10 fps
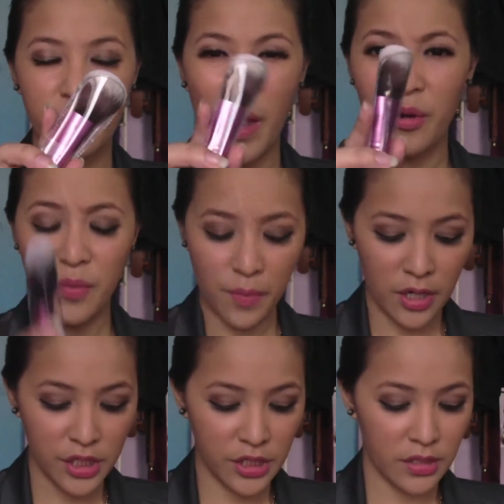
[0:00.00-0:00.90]
powder
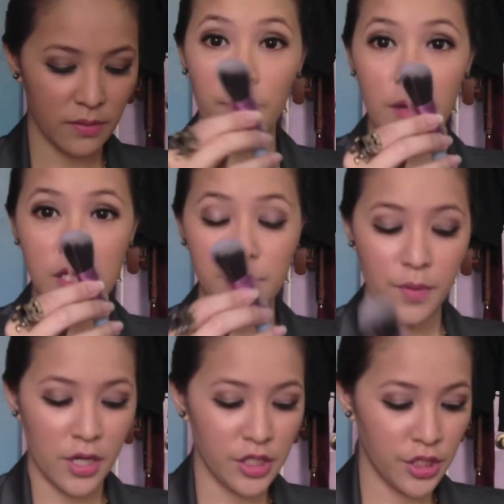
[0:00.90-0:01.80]
brush, blush
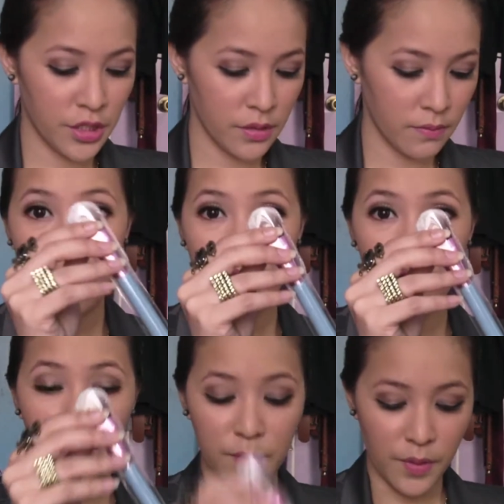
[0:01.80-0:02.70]
brush,
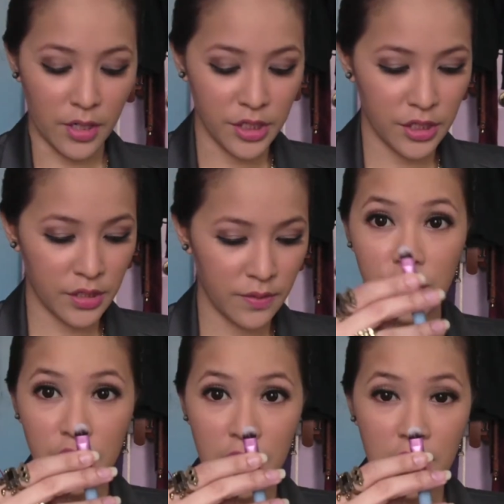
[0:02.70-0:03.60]
angled brush,
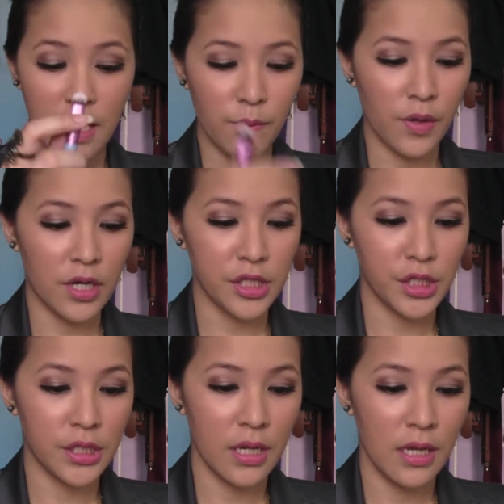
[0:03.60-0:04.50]
shading
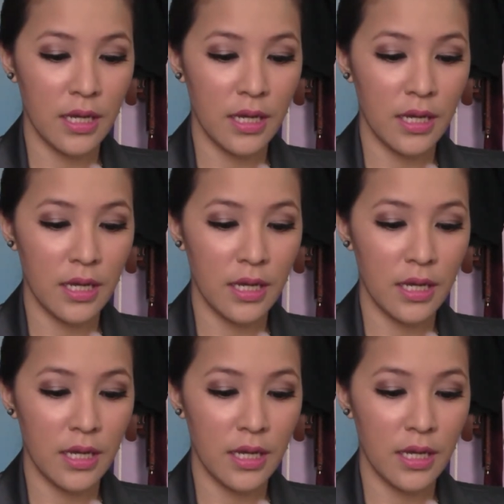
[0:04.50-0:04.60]
brush,